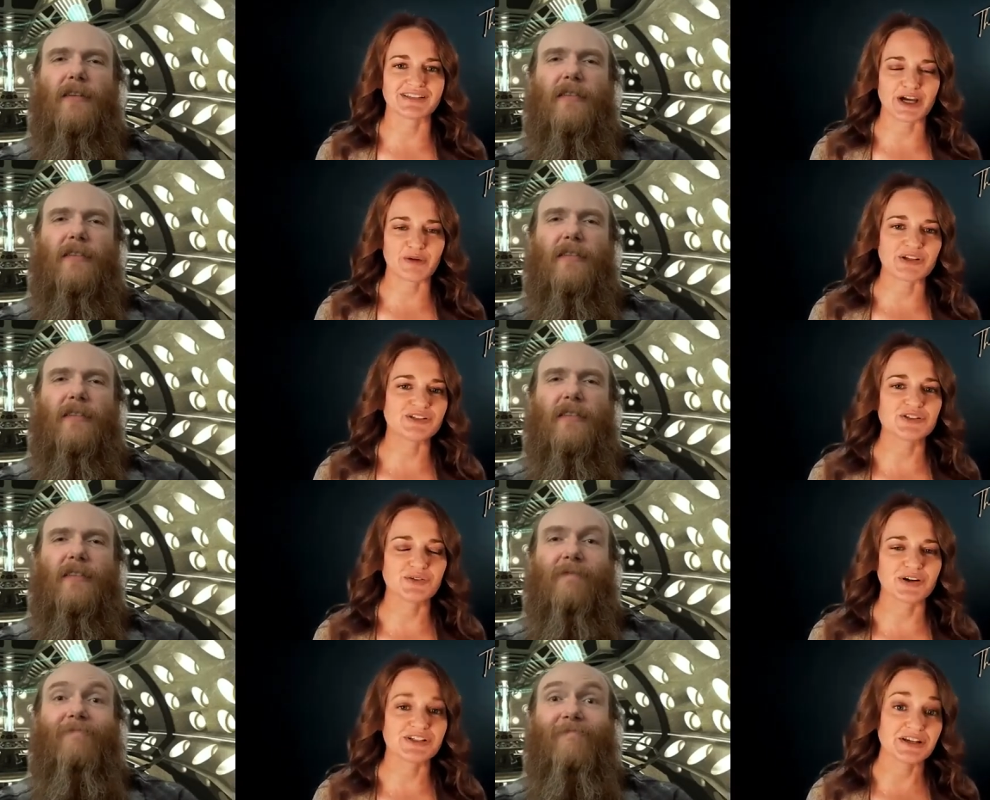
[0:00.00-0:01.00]
Speaker 1: to like tap
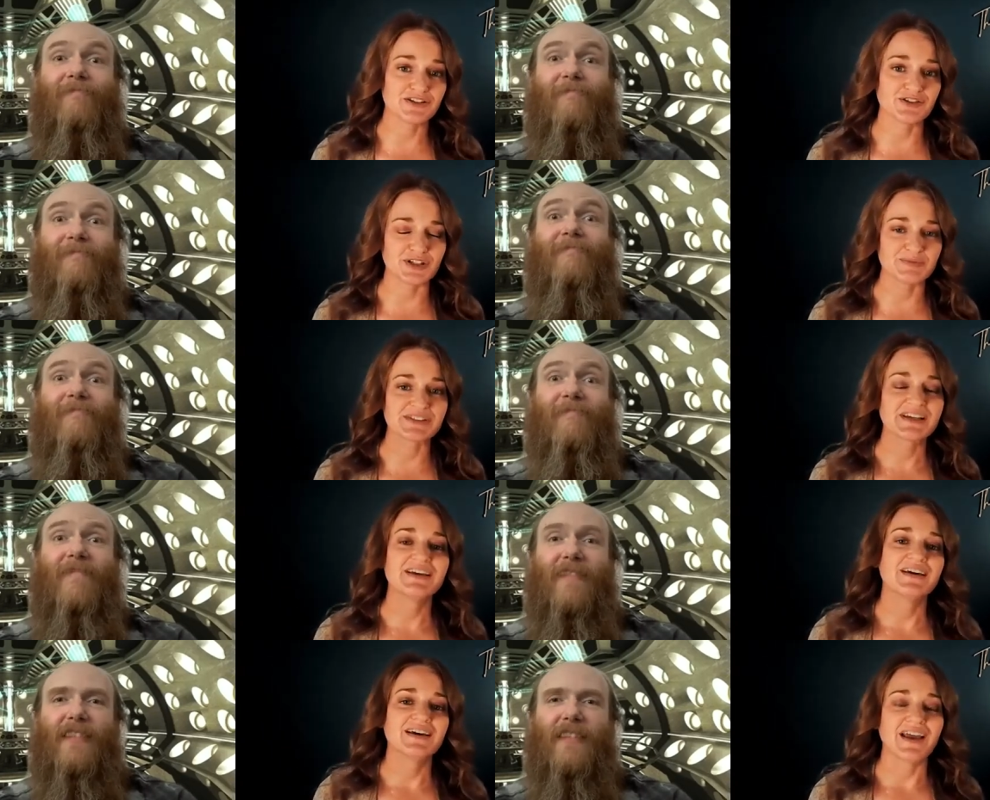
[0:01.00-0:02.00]
into our daydreams
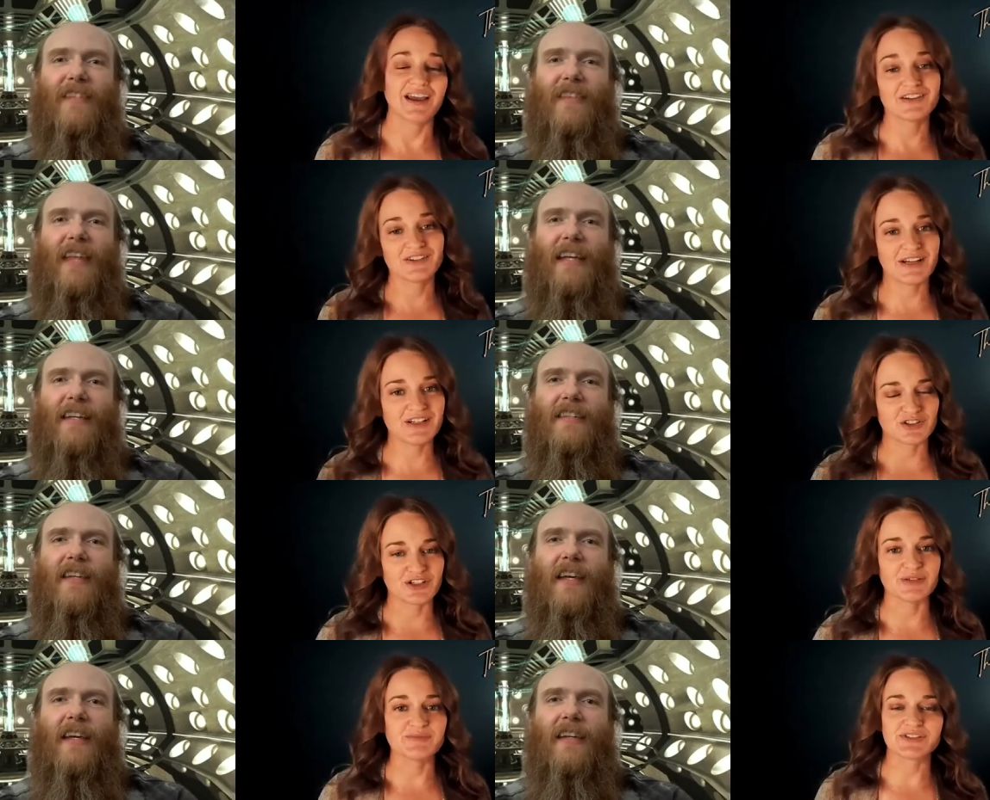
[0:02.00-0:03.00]
and that our is- night
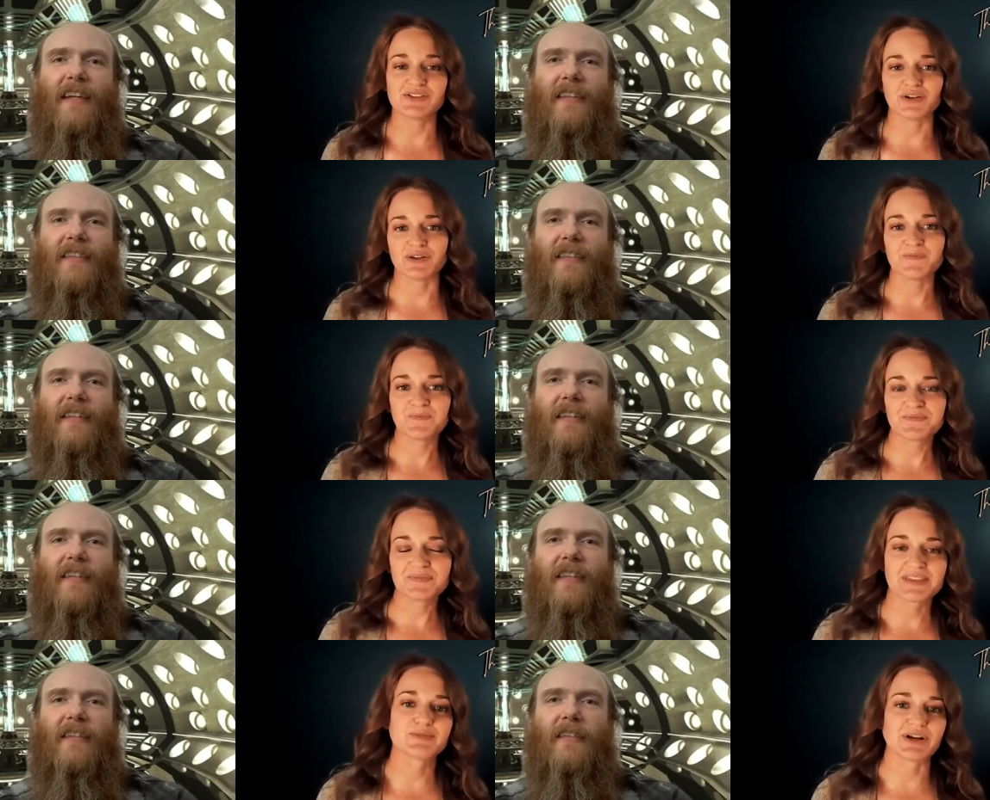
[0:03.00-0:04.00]
dreams you know
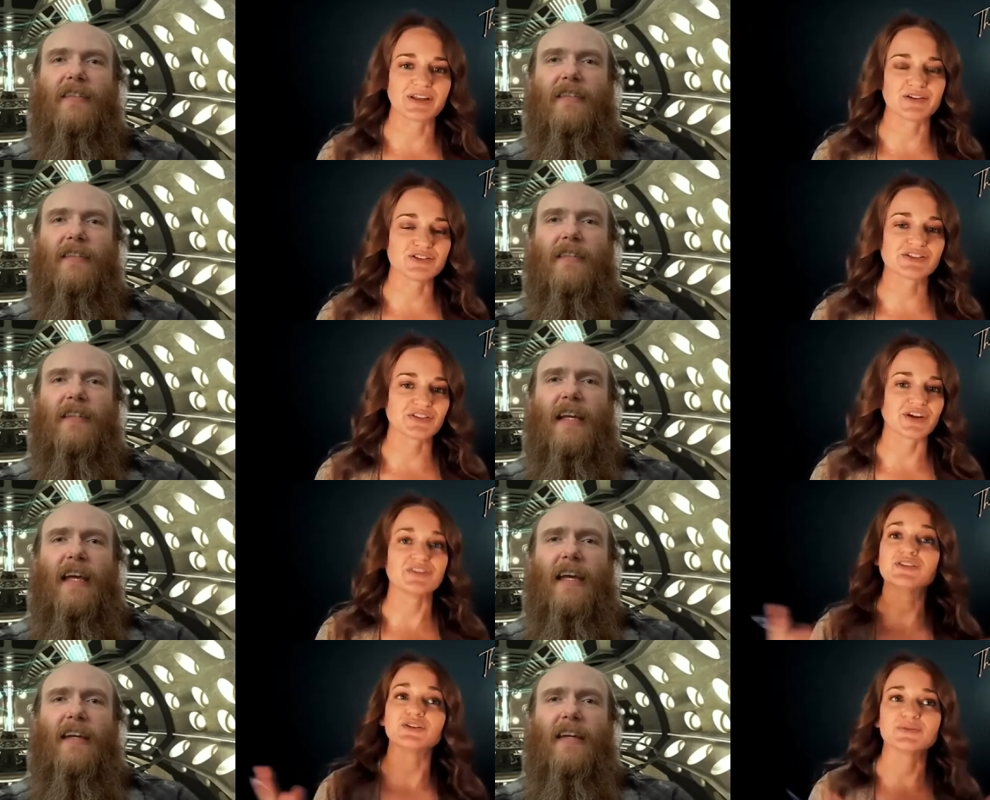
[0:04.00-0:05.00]
bring those to
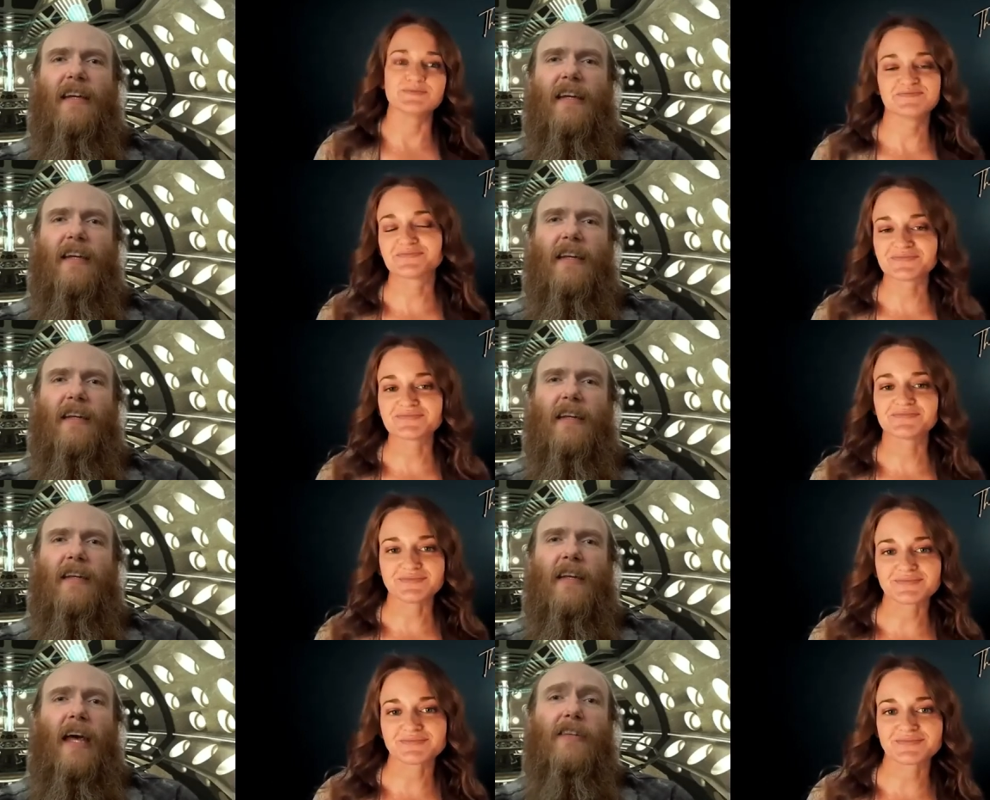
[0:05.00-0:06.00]
life too
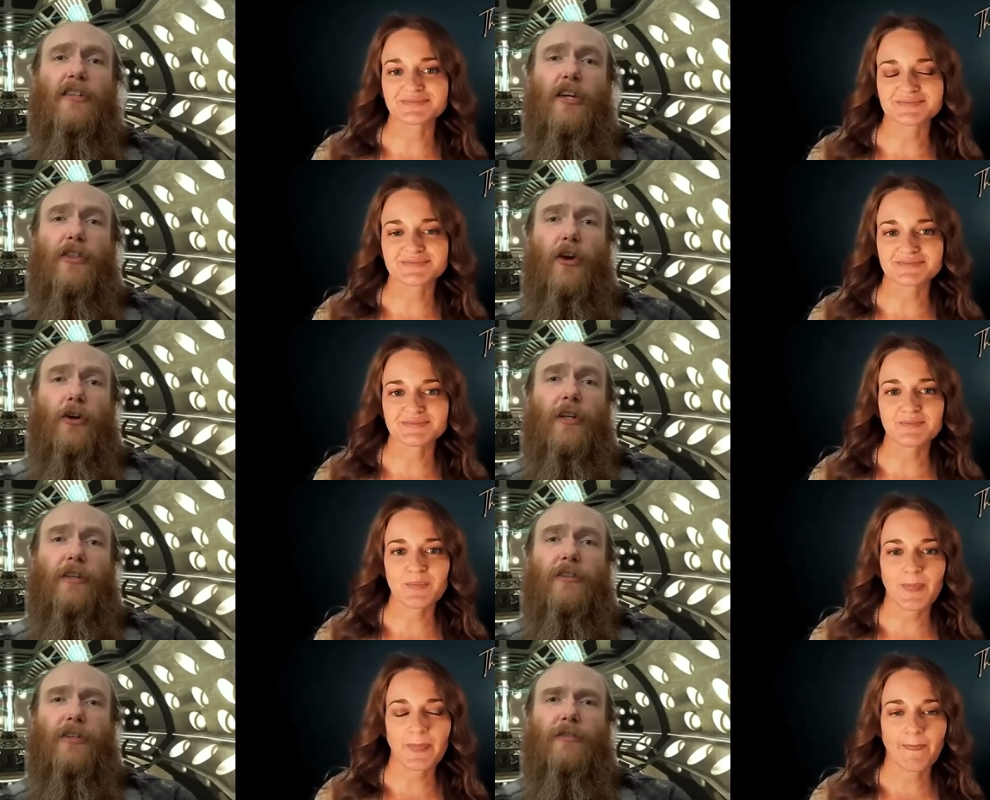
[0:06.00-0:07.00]
Speaker 2: it's cathartic
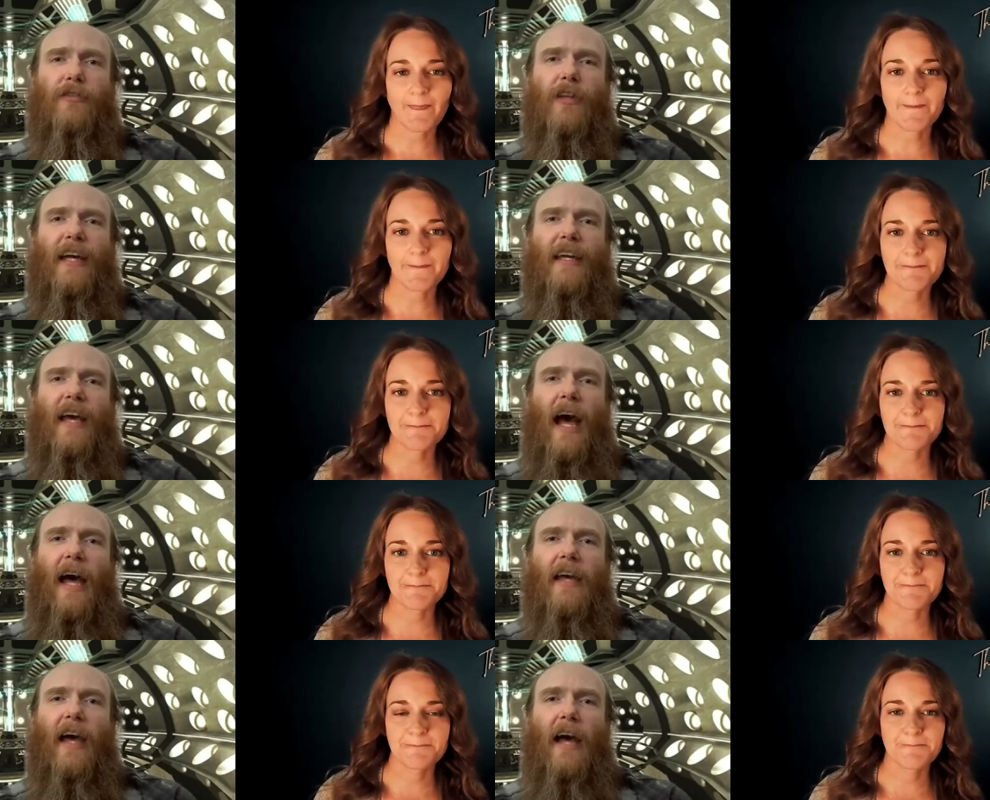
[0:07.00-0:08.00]
too like mm-hmm.
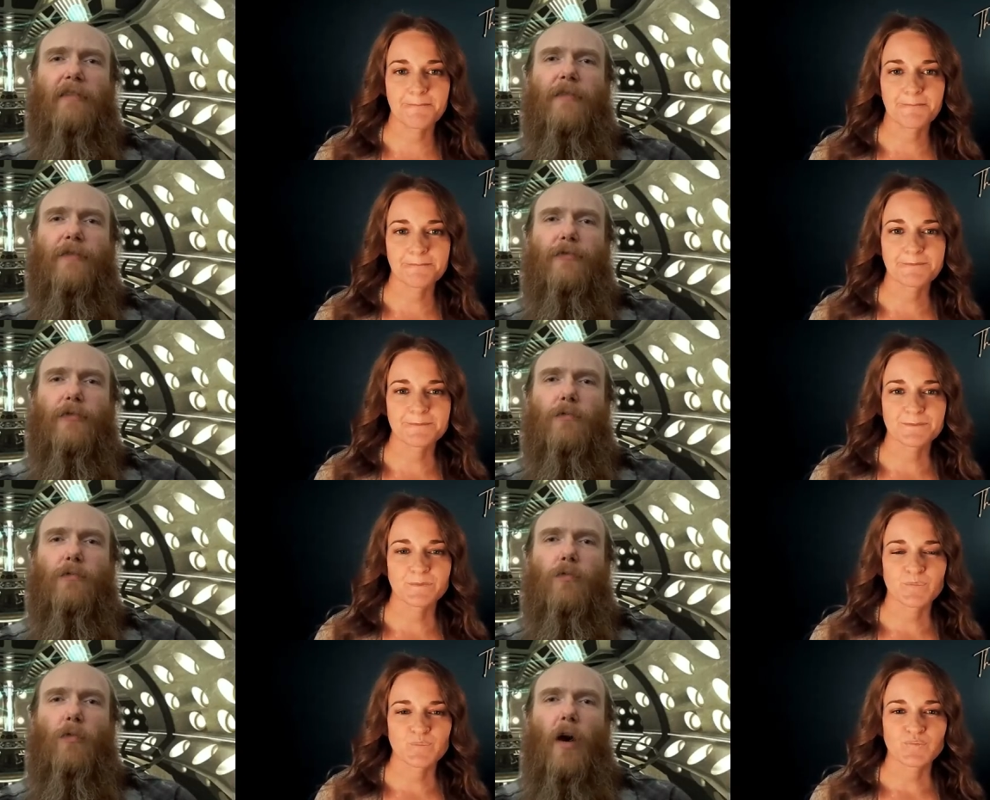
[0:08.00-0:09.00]
i i lived
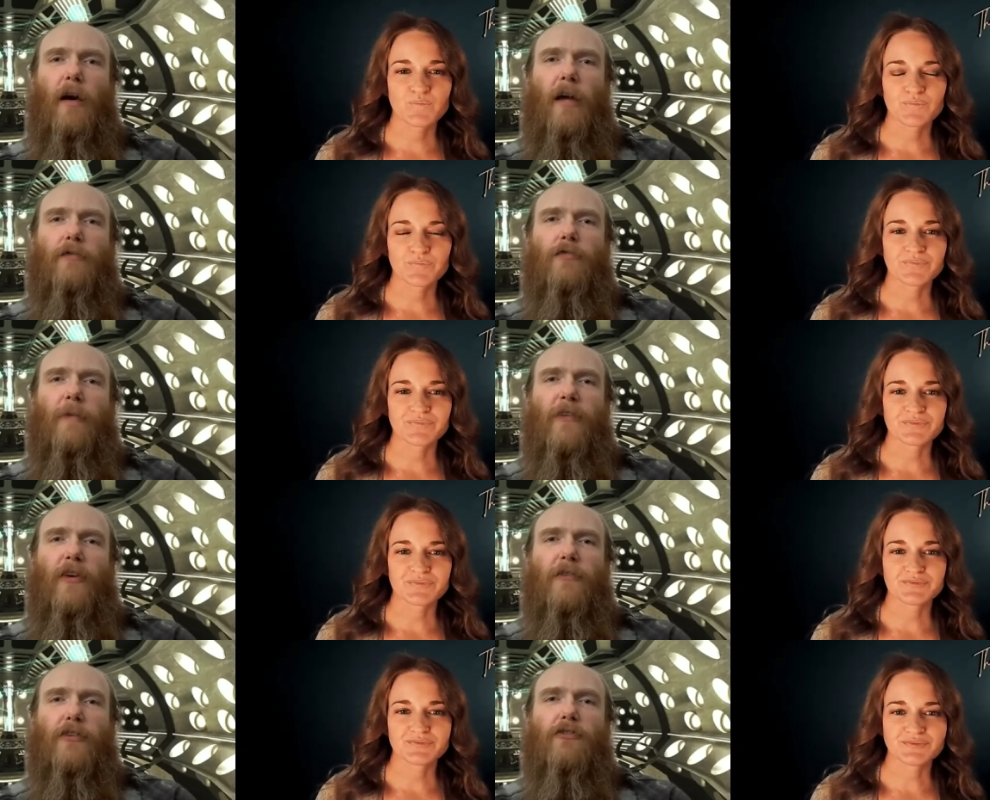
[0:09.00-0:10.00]
through uh, i dream very
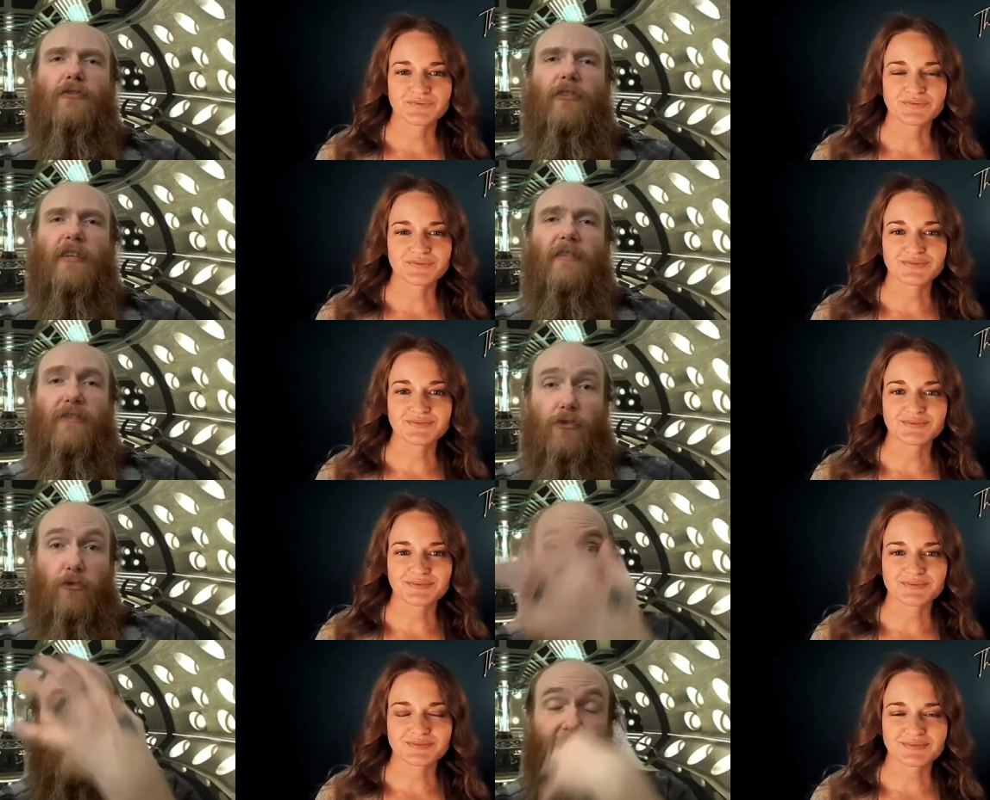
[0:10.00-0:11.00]
viscerally
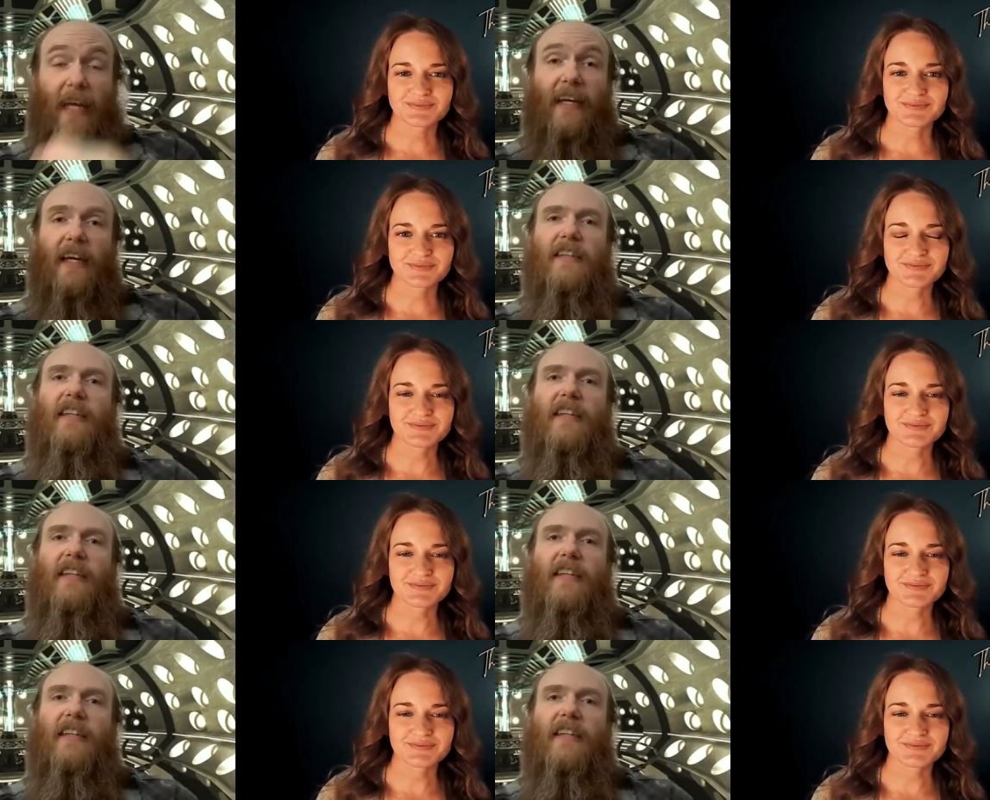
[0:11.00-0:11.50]
viscerally like a, a